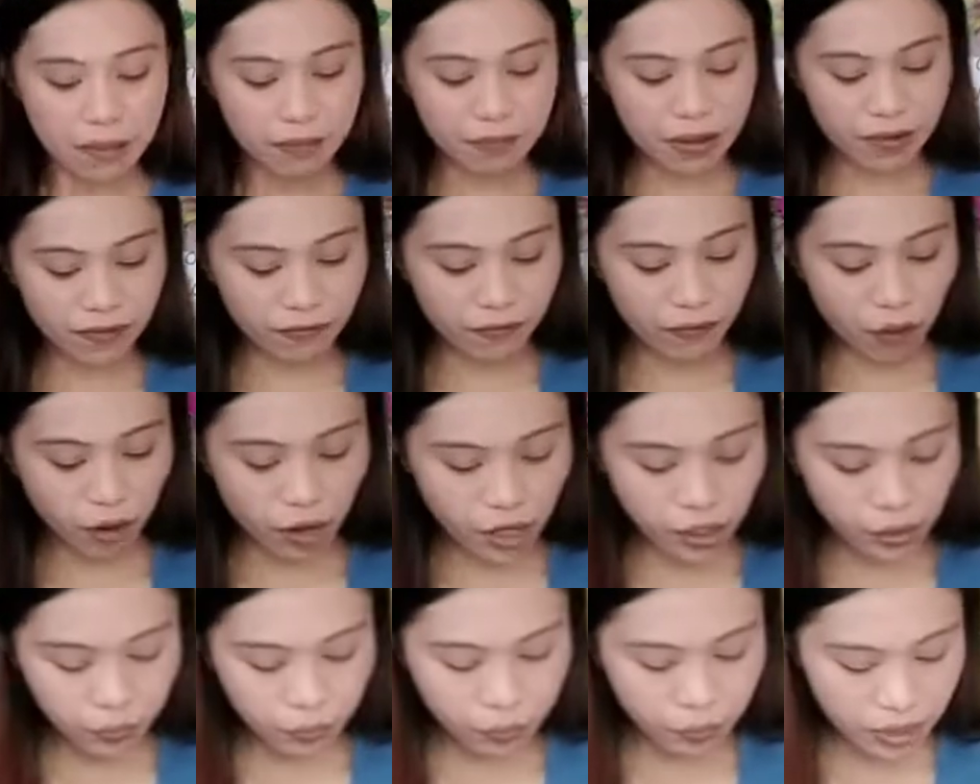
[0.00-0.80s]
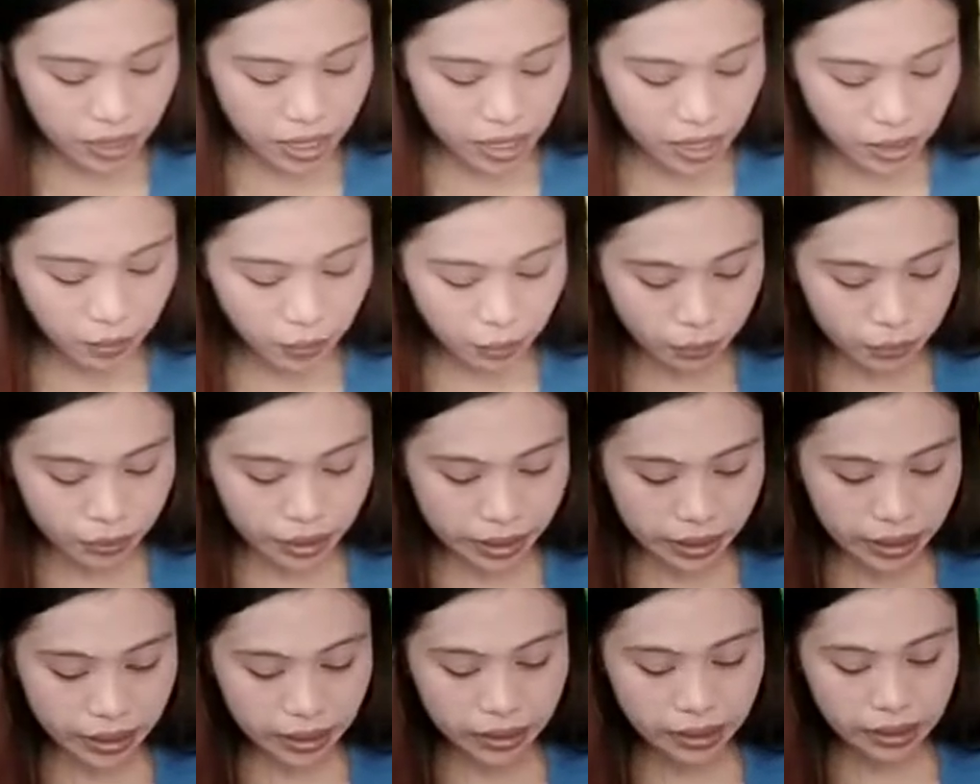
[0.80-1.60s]
Before we
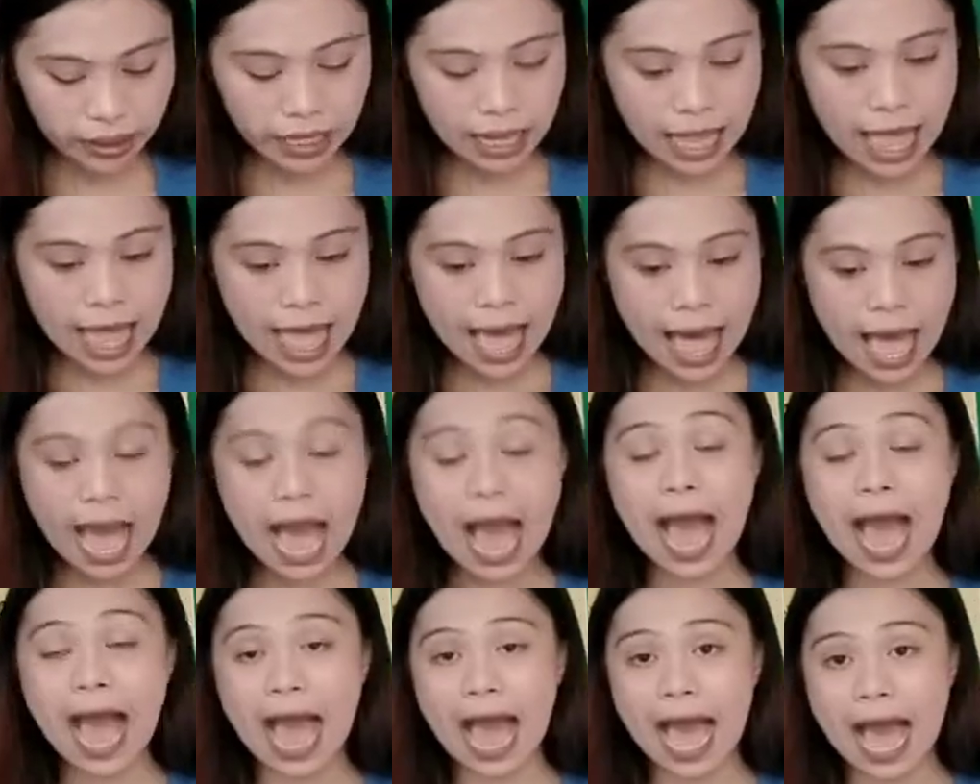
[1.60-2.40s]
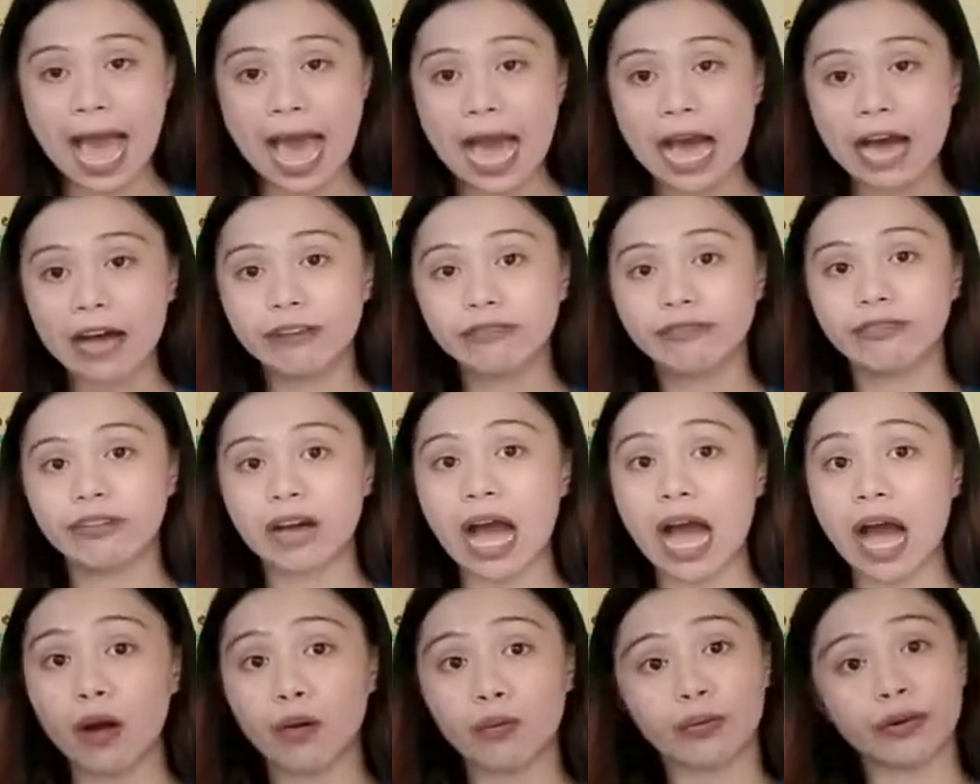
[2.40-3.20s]
will have
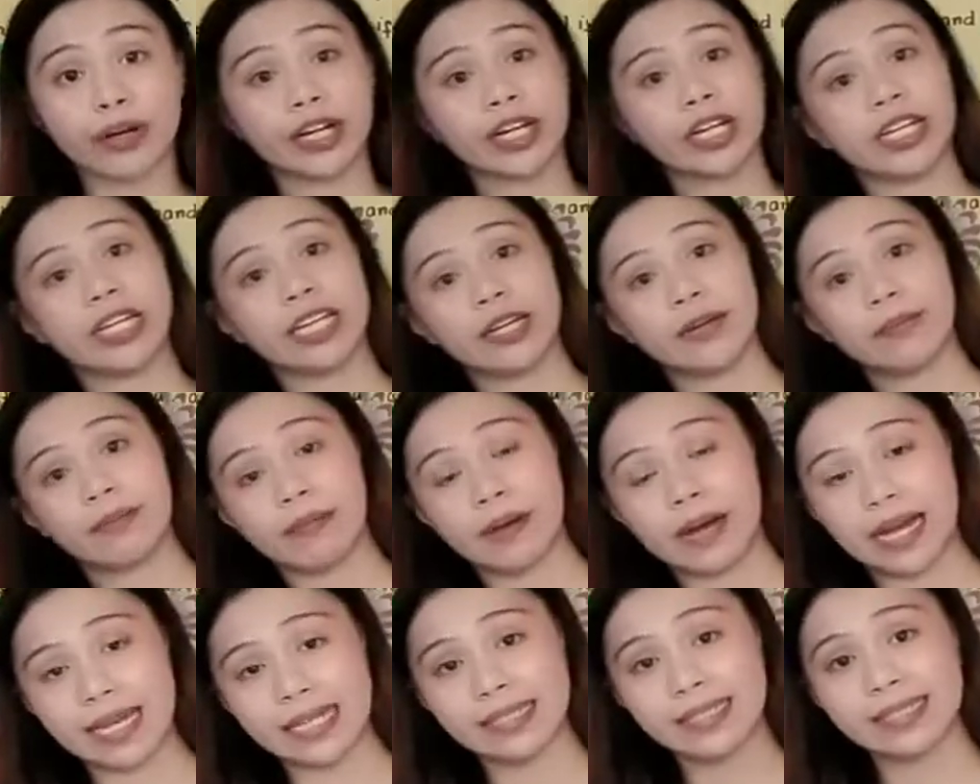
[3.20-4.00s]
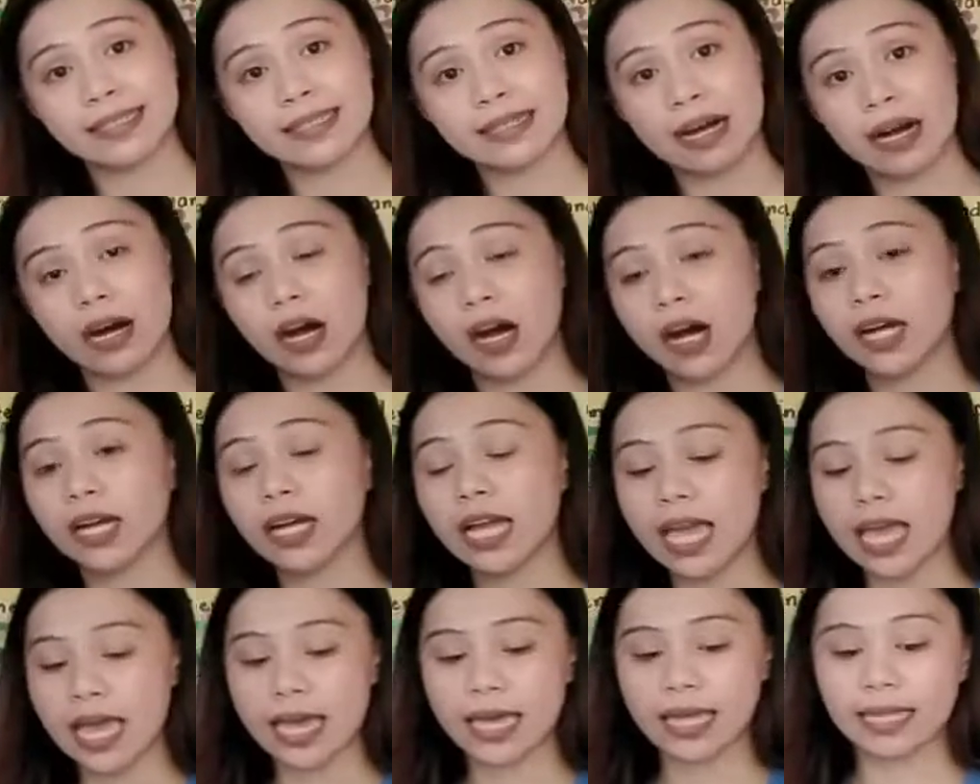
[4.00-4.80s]
our goodbye
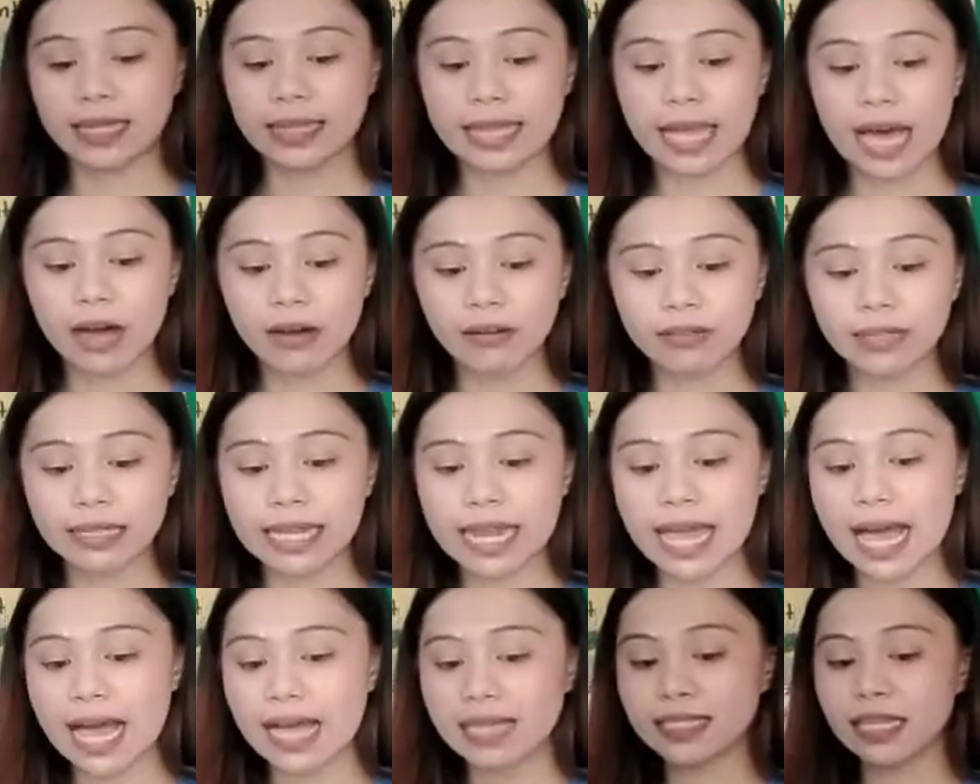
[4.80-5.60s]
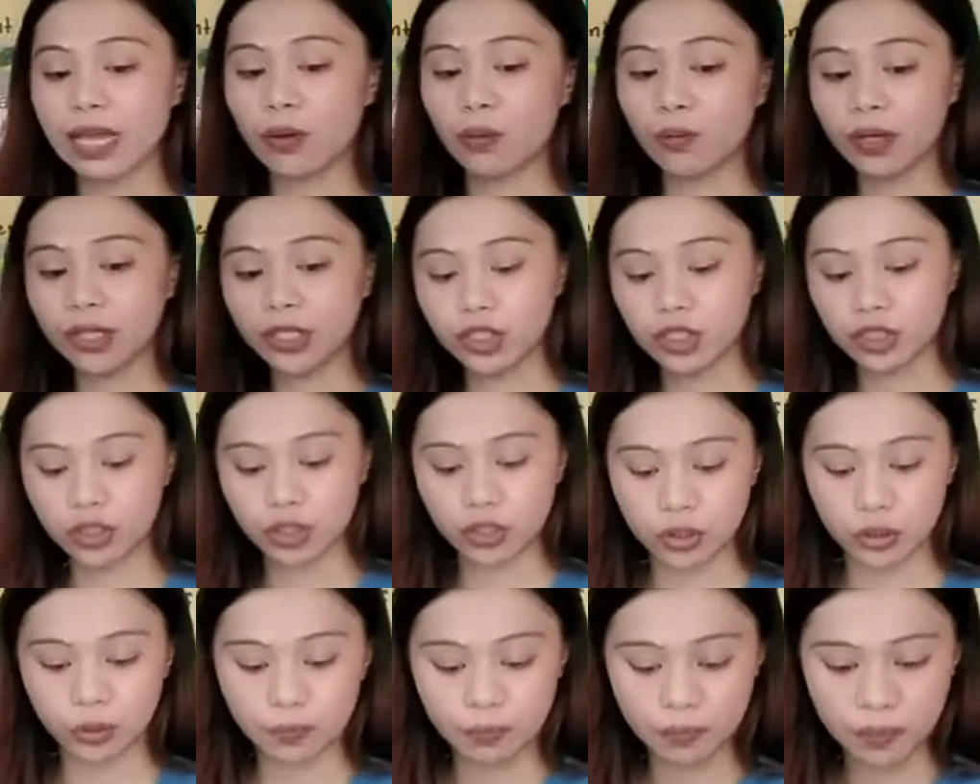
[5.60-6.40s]
song, now class, I want you
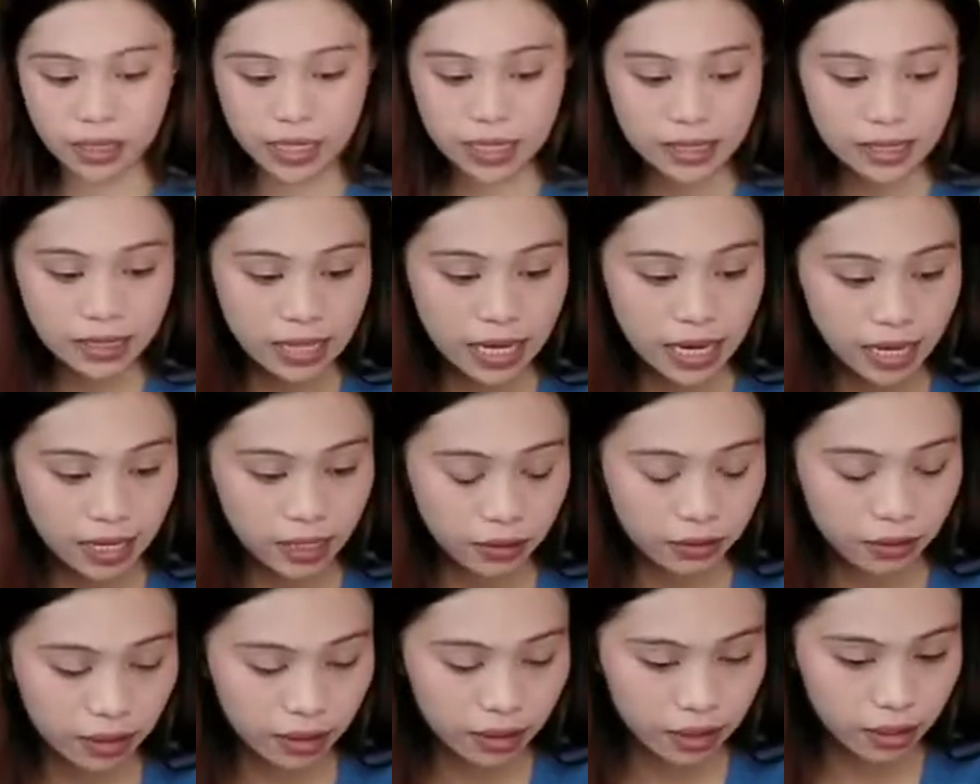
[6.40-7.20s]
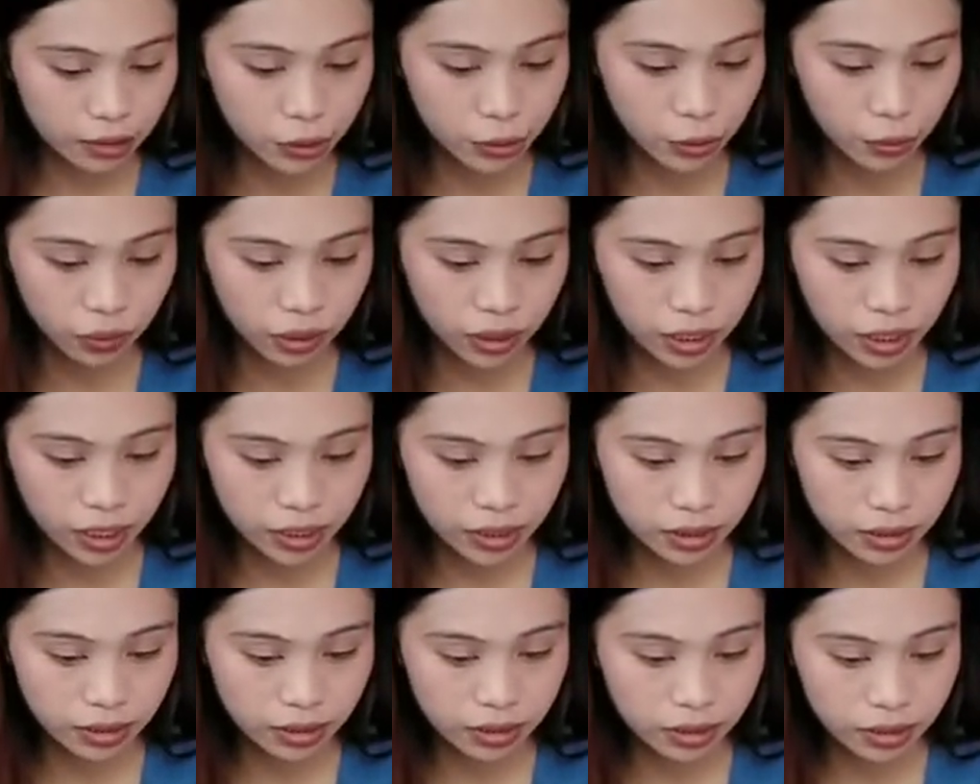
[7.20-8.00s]
to please take a look at this
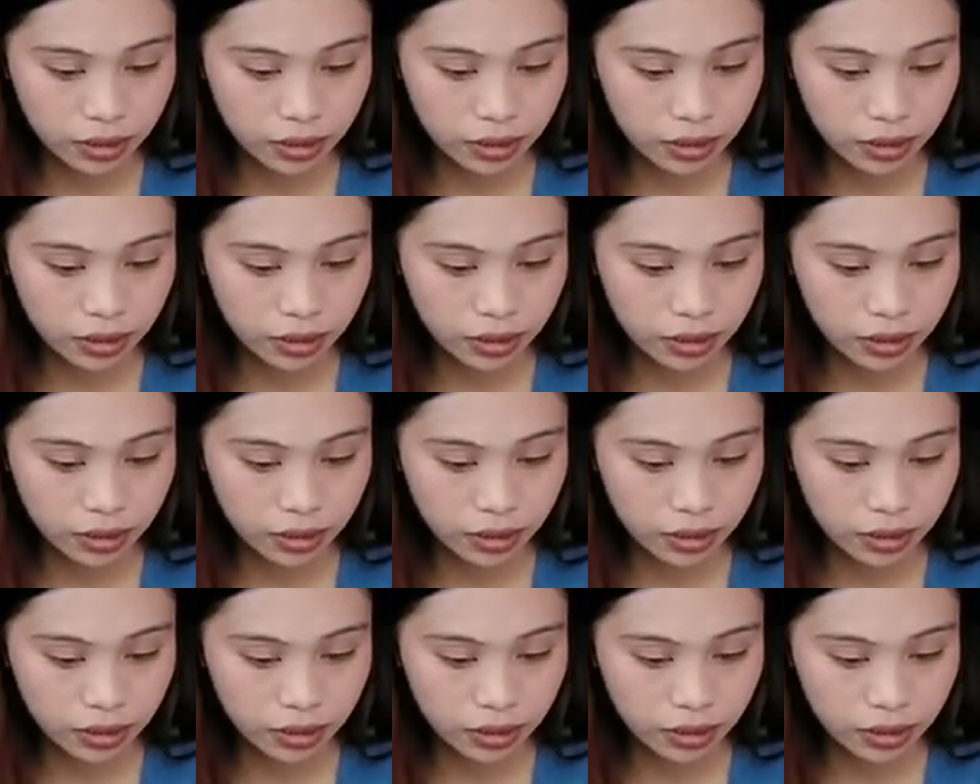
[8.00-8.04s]
one.